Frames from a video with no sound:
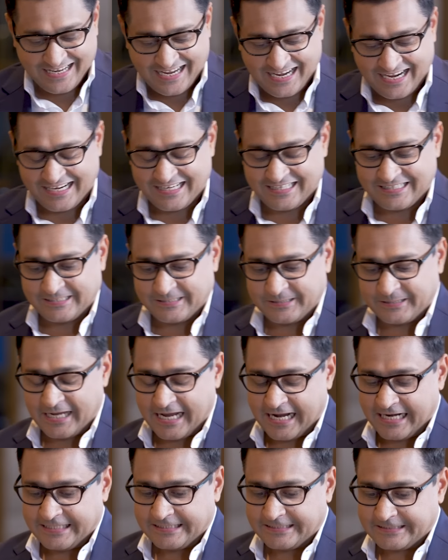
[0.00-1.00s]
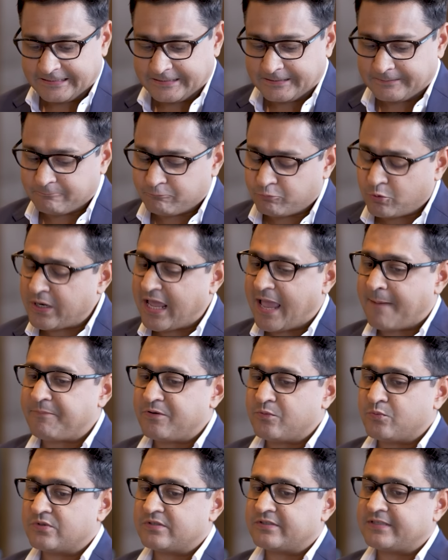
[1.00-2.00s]
Uh, and uh, what
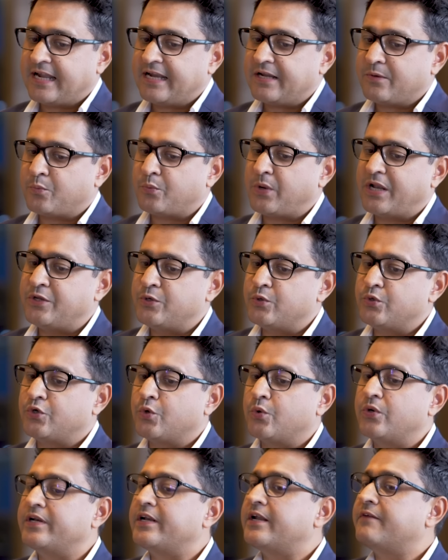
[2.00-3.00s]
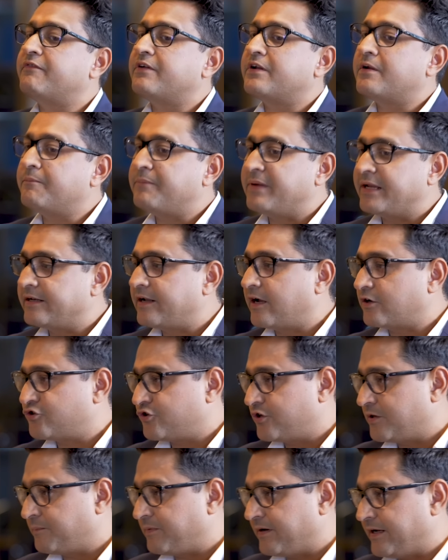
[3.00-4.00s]
happened was that when you don't live in a big
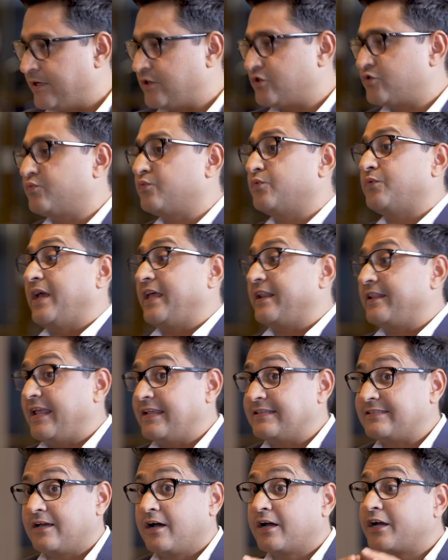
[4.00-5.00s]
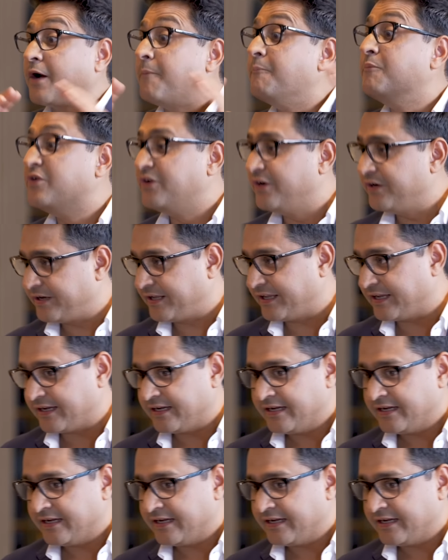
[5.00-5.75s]
luxury place where there's a community,